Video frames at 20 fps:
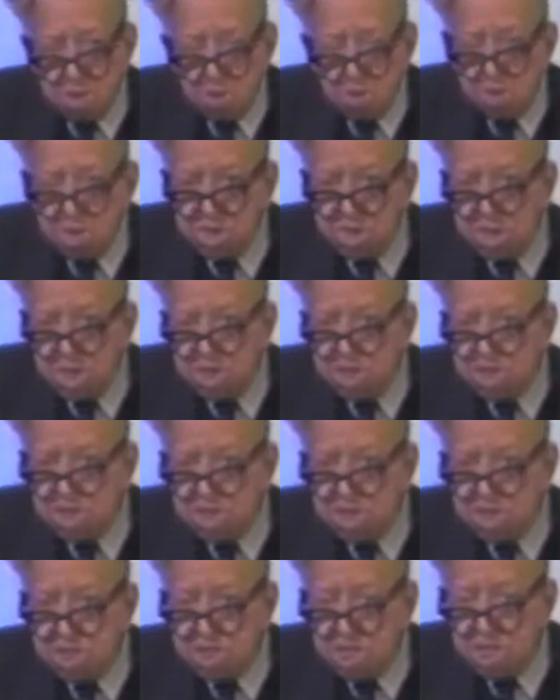weekends,
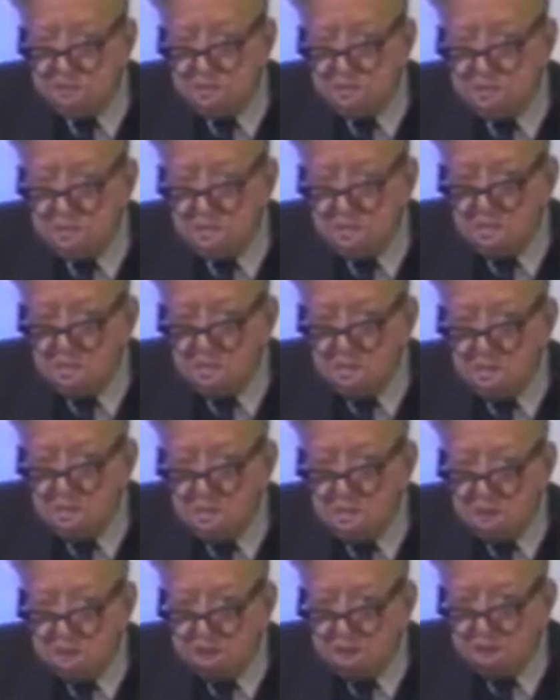
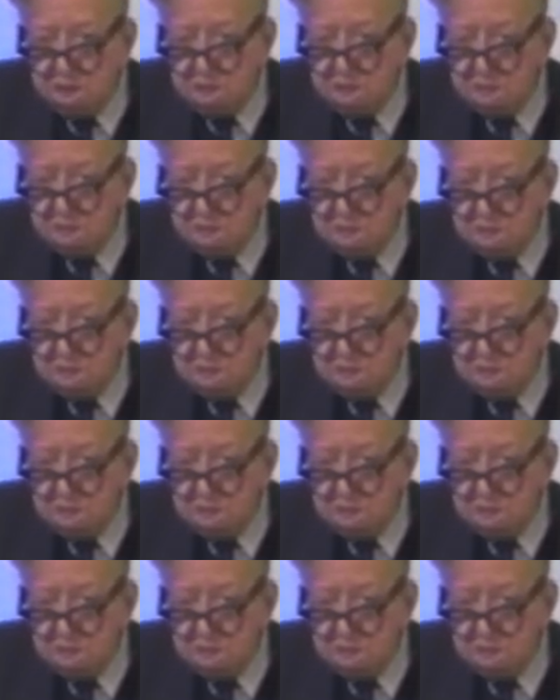and uh,